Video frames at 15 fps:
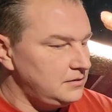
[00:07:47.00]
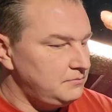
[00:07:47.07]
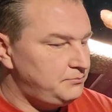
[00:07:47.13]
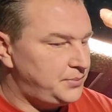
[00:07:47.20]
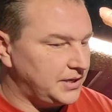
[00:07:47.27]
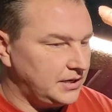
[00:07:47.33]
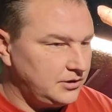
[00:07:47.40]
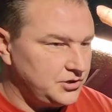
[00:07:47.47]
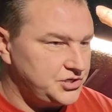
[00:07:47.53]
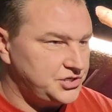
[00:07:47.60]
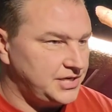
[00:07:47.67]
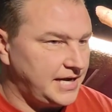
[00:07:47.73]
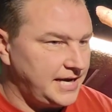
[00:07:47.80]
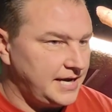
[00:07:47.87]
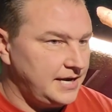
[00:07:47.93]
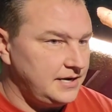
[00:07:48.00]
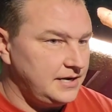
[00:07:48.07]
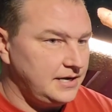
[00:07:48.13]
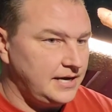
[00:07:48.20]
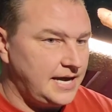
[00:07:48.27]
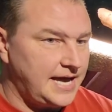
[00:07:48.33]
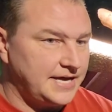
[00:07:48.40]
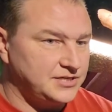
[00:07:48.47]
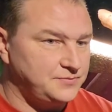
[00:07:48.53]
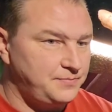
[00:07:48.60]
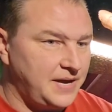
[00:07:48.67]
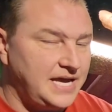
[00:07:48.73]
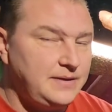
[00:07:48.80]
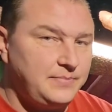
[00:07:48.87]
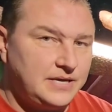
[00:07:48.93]
But understand, as
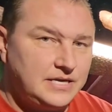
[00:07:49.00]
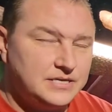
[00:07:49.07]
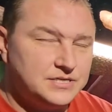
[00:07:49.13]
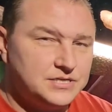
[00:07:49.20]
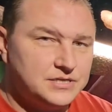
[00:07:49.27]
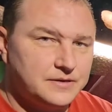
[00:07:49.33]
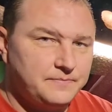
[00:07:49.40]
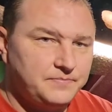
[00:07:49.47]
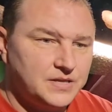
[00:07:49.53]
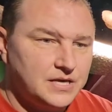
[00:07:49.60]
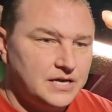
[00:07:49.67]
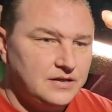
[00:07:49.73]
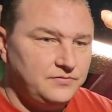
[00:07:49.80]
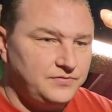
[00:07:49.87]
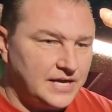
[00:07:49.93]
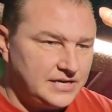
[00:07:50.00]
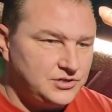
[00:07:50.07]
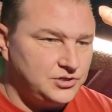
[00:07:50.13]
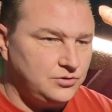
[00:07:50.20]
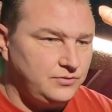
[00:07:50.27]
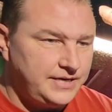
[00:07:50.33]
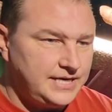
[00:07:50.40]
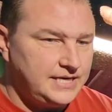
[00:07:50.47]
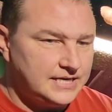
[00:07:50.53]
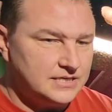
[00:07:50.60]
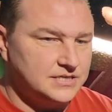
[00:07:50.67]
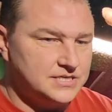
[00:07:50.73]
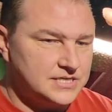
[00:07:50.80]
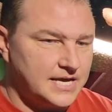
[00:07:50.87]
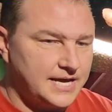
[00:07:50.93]
babies, they do eat
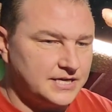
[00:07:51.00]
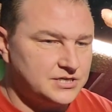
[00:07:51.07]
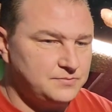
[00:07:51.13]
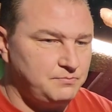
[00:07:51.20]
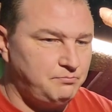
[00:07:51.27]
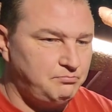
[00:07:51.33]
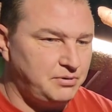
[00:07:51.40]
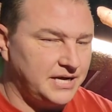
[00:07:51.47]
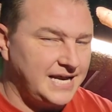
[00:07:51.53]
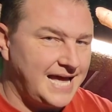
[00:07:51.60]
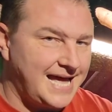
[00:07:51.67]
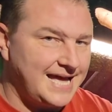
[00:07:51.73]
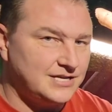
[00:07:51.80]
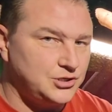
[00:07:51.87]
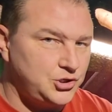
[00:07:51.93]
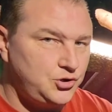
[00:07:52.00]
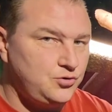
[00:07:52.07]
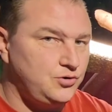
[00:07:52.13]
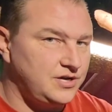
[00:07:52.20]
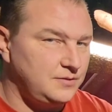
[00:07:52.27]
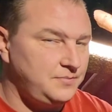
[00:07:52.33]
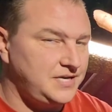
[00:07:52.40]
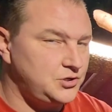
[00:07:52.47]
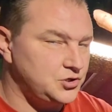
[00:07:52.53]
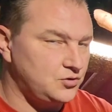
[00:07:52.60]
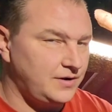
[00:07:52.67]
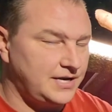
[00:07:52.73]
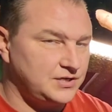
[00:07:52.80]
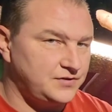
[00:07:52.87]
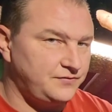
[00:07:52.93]
insects, but as you can be
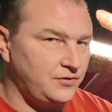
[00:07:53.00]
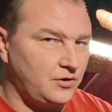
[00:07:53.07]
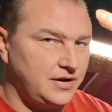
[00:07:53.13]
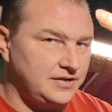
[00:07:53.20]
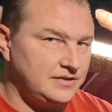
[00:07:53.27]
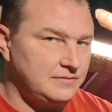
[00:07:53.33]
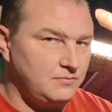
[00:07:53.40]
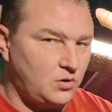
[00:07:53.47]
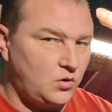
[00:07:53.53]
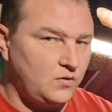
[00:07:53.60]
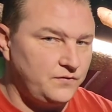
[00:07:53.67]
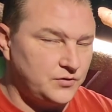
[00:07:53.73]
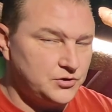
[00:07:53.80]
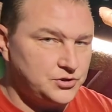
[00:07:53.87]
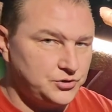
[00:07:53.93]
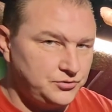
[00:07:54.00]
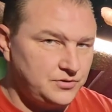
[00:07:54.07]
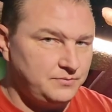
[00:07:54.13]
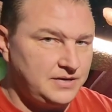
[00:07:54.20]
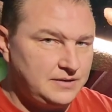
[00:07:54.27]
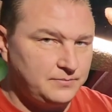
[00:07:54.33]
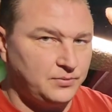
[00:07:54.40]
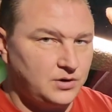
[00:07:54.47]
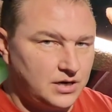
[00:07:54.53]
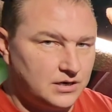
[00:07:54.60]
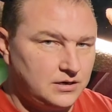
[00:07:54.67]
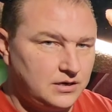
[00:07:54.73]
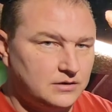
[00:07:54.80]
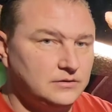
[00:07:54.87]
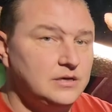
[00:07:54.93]
transferring them over to the meat
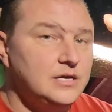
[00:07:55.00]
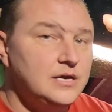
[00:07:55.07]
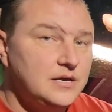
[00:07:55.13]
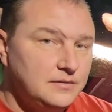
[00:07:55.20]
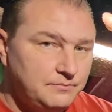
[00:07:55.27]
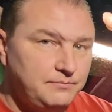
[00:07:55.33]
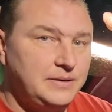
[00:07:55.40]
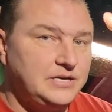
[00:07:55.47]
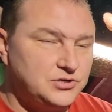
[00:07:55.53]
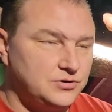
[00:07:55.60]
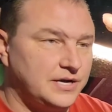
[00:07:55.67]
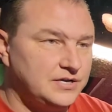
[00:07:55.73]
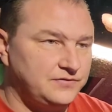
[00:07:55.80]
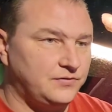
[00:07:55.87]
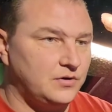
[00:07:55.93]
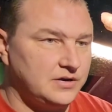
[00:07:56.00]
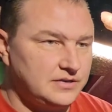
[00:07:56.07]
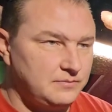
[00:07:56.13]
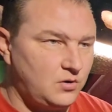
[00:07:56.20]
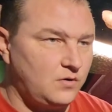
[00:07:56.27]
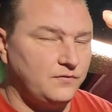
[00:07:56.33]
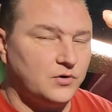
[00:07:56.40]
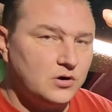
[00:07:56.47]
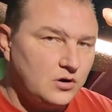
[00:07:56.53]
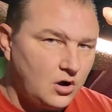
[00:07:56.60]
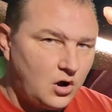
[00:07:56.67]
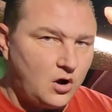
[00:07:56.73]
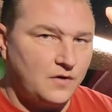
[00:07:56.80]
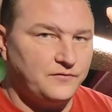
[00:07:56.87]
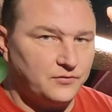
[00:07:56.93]
product, be transferring them over.
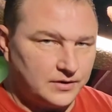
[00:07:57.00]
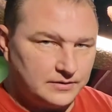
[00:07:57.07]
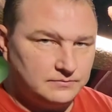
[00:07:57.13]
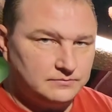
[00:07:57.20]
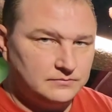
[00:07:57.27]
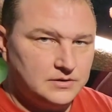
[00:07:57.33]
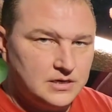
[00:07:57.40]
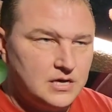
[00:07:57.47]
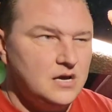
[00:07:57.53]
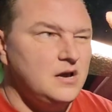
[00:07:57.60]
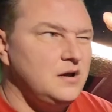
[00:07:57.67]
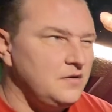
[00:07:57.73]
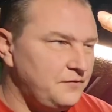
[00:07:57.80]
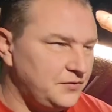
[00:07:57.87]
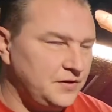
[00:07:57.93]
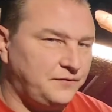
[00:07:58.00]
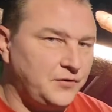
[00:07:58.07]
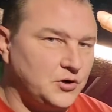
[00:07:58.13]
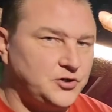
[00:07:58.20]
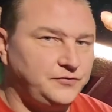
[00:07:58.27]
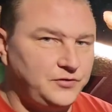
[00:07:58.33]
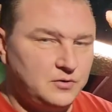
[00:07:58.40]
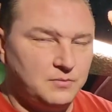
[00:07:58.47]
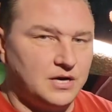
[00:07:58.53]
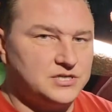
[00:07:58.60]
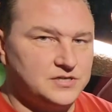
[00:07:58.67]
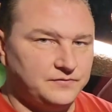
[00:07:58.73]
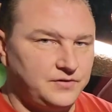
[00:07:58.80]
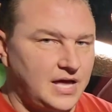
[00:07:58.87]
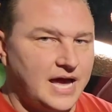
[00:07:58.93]
Offer it. For the first few
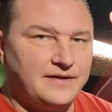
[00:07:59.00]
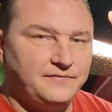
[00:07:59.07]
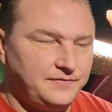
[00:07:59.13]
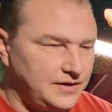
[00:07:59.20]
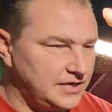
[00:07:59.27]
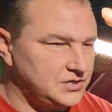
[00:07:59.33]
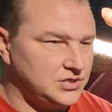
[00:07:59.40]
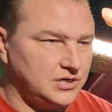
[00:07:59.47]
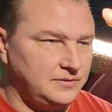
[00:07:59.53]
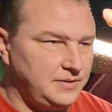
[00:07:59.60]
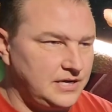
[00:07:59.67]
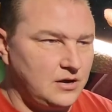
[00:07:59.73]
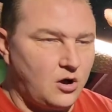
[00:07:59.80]
months of life, it's going to be